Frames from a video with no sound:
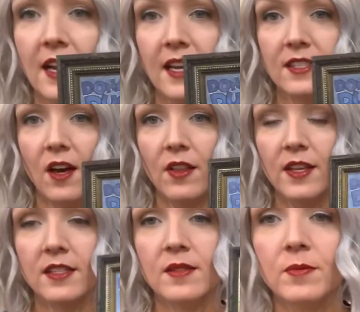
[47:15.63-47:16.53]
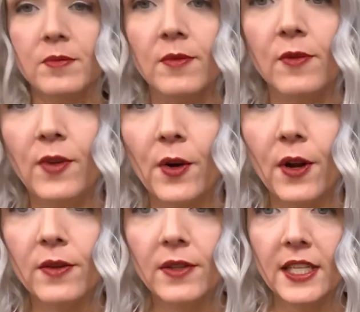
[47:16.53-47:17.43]
I saw this
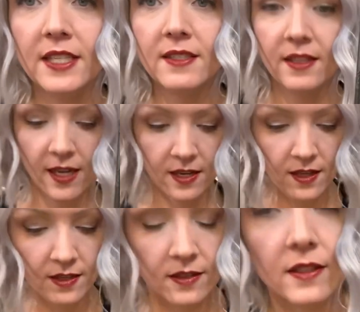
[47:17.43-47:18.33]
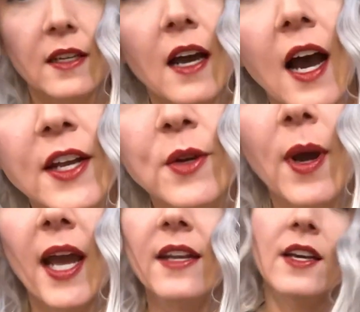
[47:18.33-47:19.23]
photo in Disneyland, I knew I
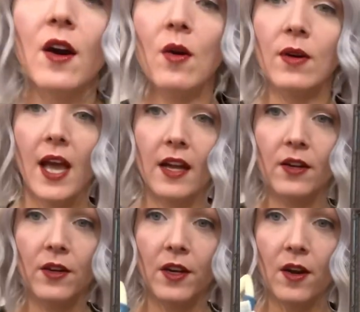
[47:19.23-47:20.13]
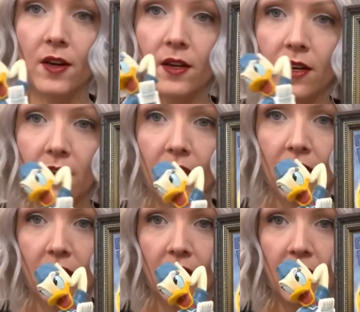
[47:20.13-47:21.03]
had to go add her to cart.
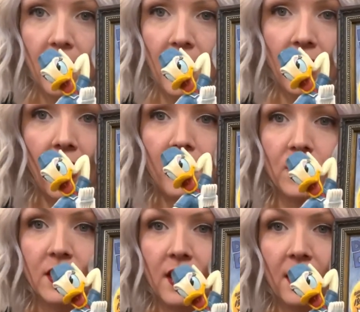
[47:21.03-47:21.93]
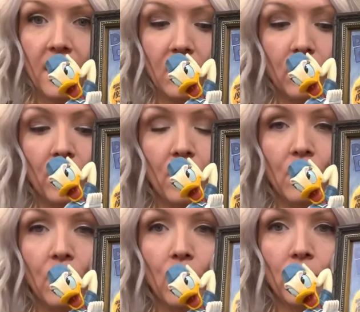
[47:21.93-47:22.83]
And I just think they look
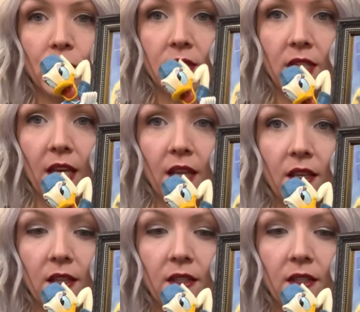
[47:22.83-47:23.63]
gorgeous together.